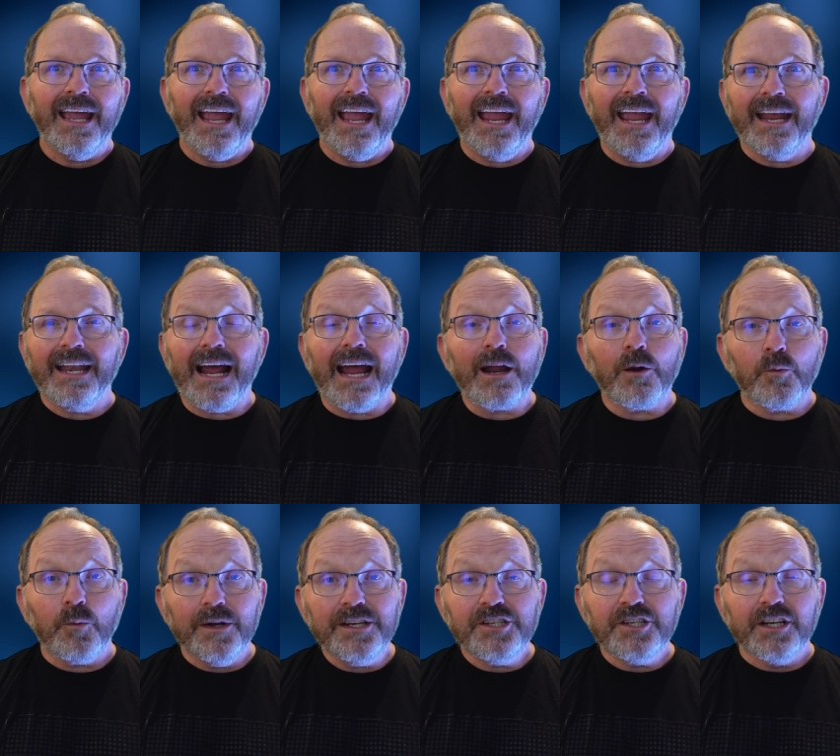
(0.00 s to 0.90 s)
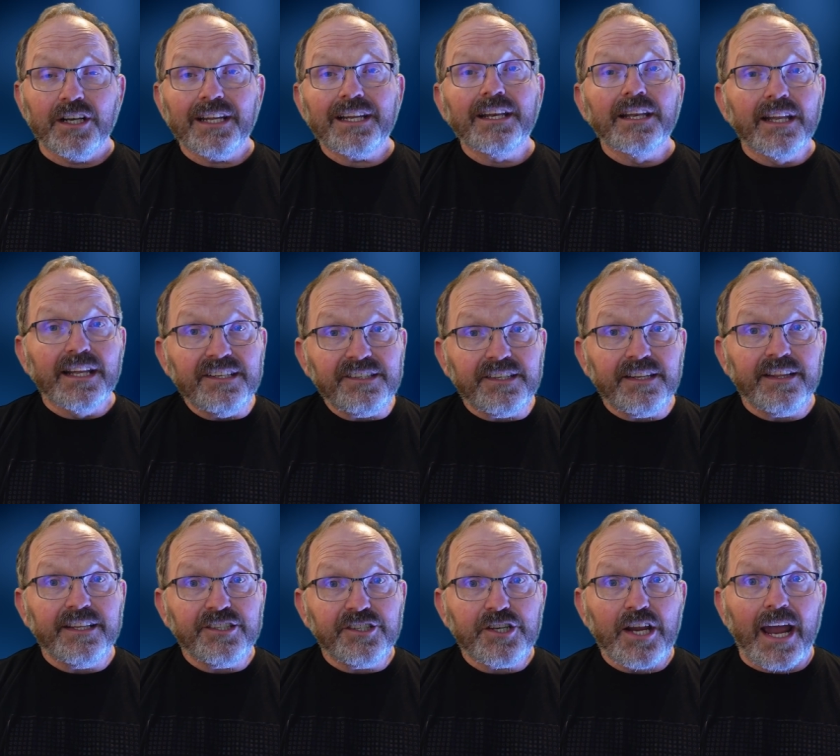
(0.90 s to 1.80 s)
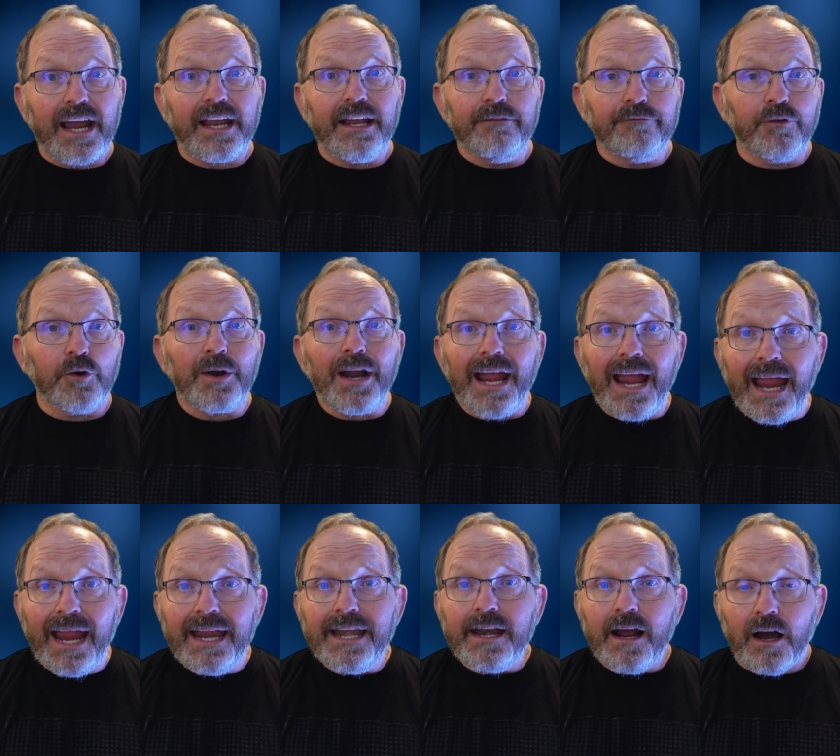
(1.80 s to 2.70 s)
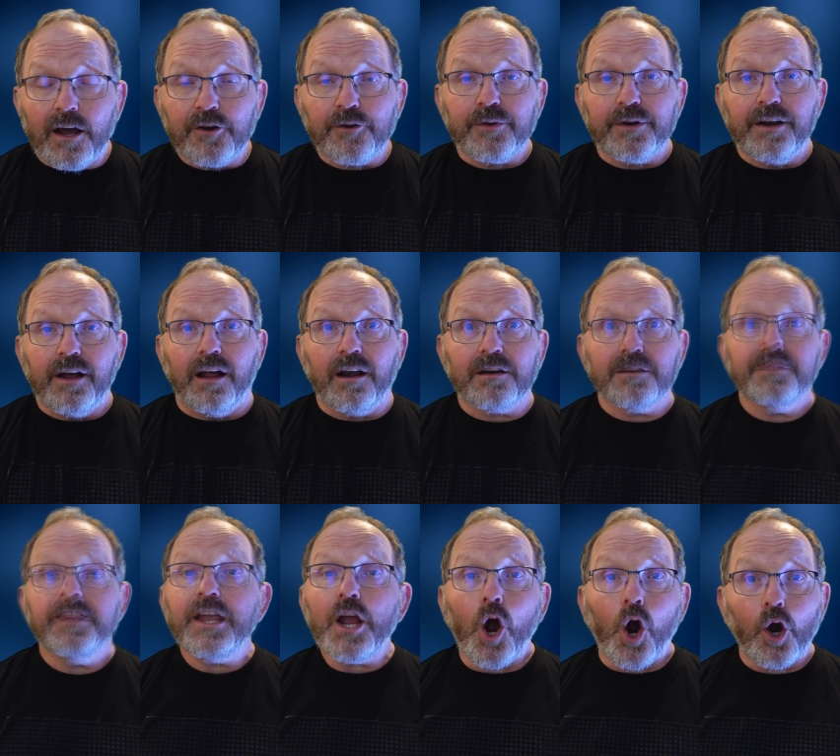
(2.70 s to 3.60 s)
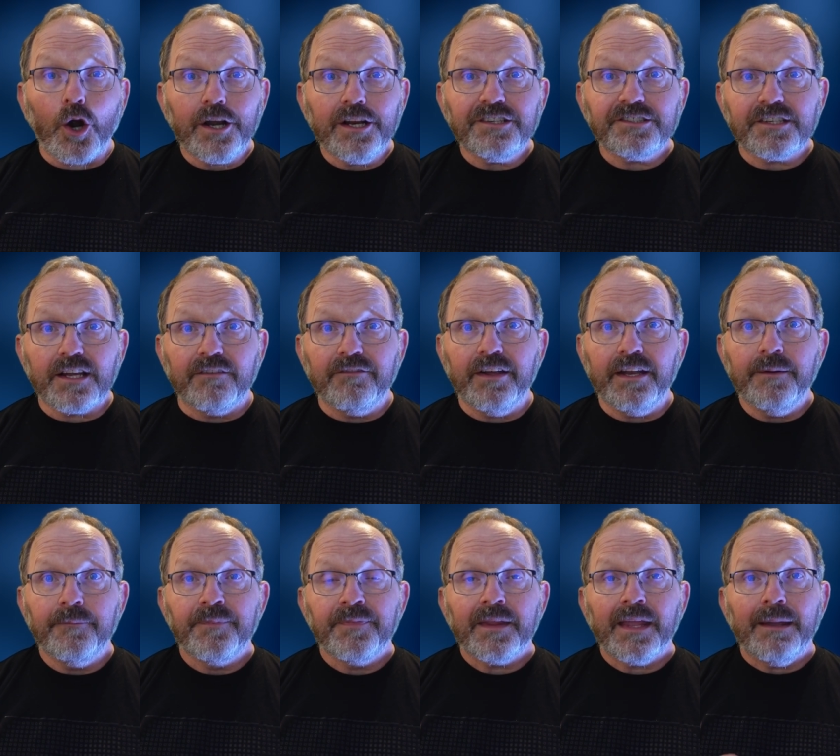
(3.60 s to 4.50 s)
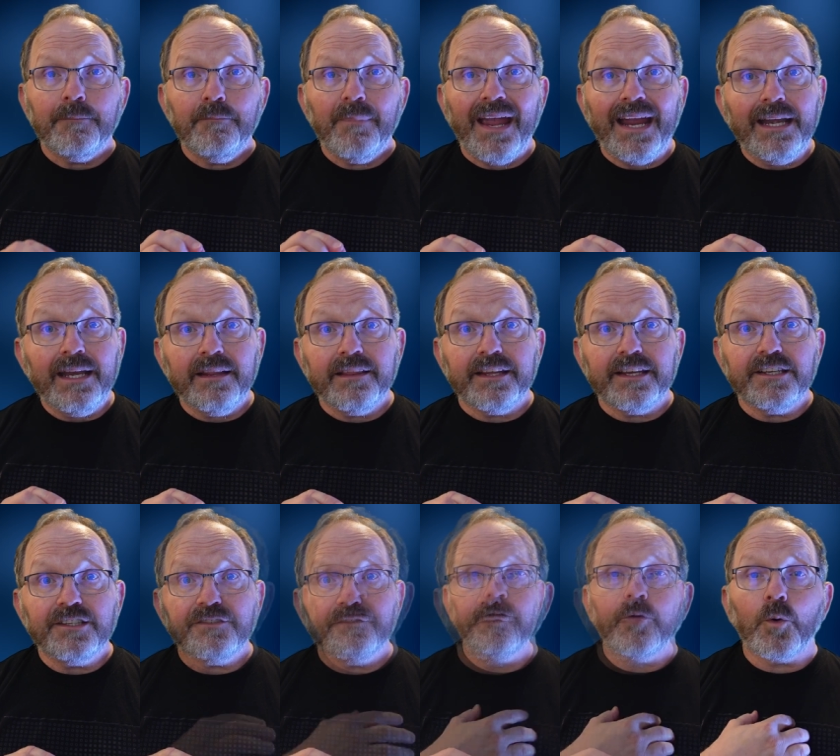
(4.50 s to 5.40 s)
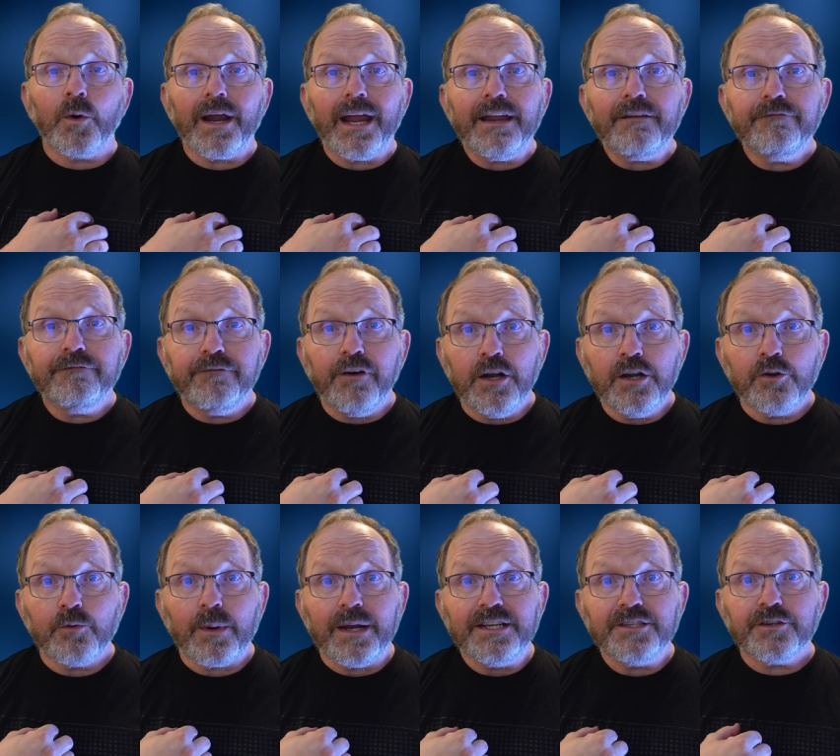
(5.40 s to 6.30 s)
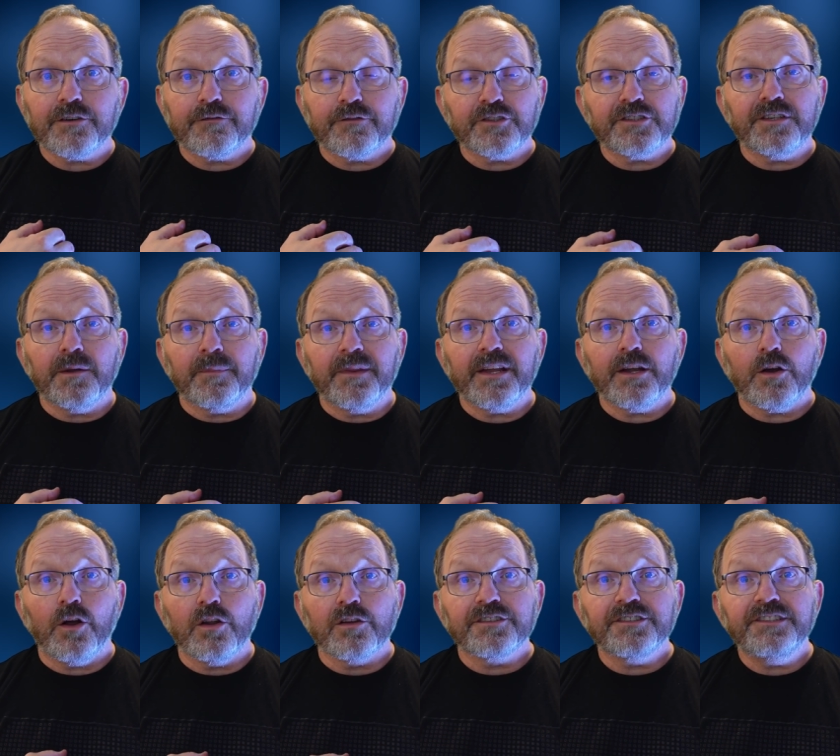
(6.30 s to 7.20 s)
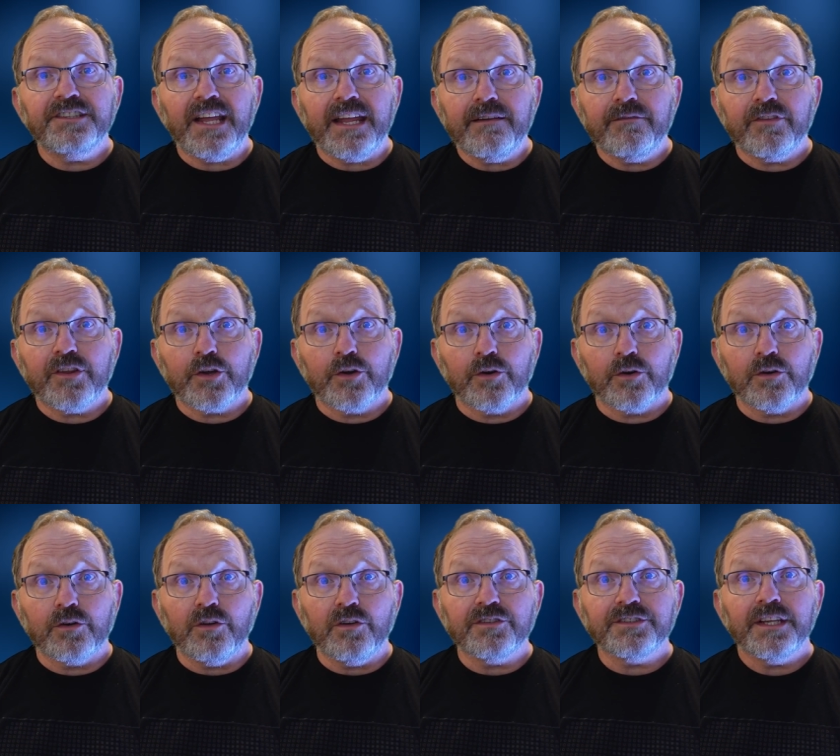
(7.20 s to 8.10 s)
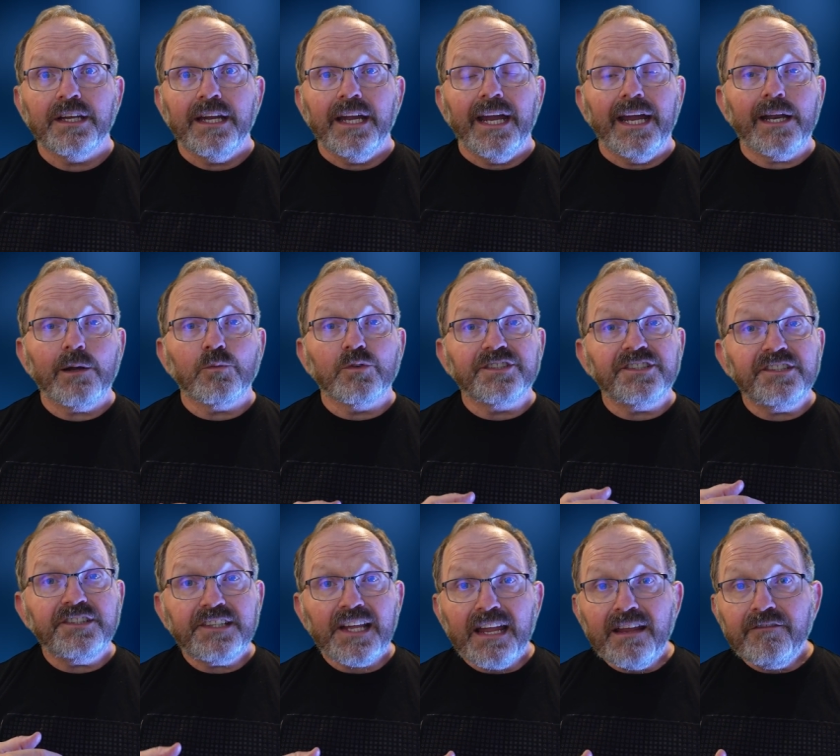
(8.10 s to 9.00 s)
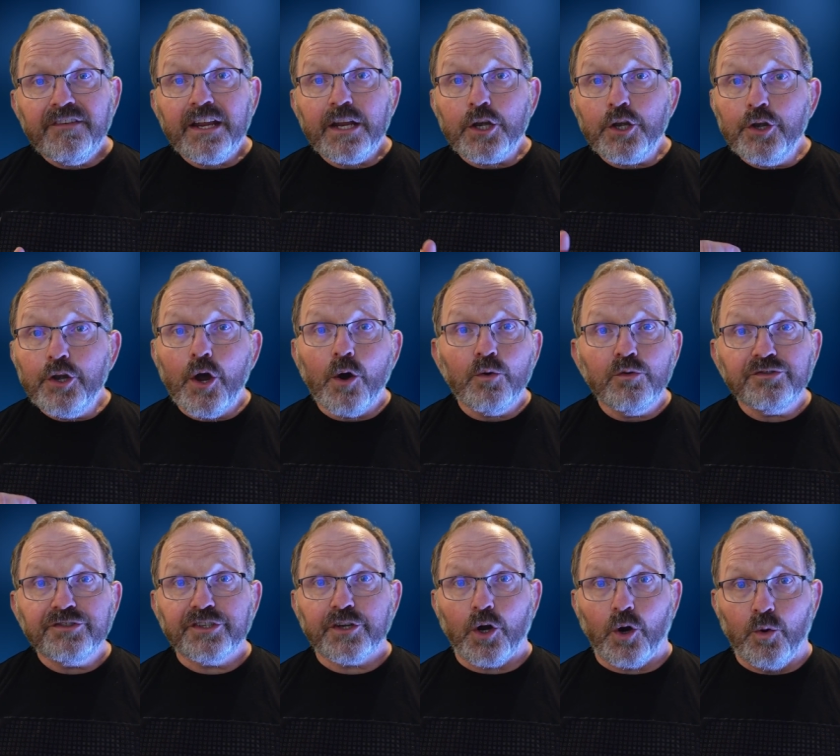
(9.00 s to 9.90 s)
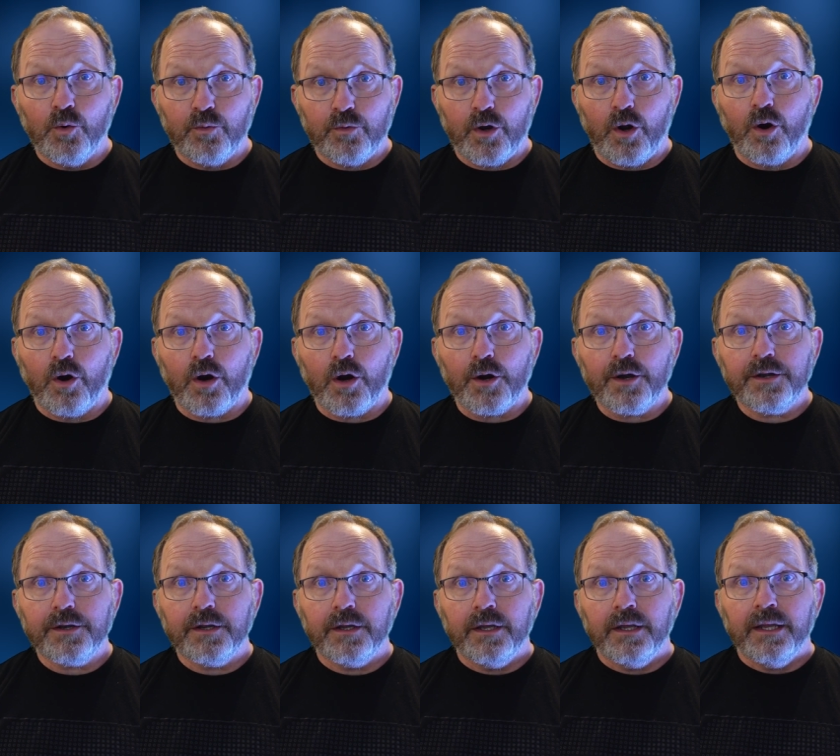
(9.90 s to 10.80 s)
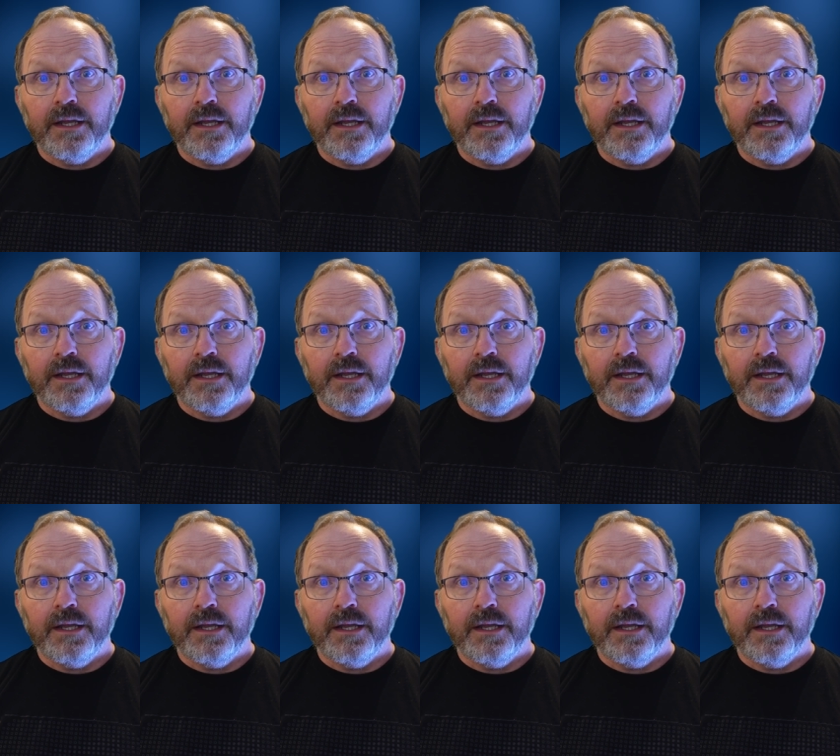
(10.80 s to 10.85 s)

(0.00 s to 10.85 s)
And I originally listed this jacket for $800. The artist of it painted this for a fundraiser for something called Save the Girls. And it was saving nose cone art.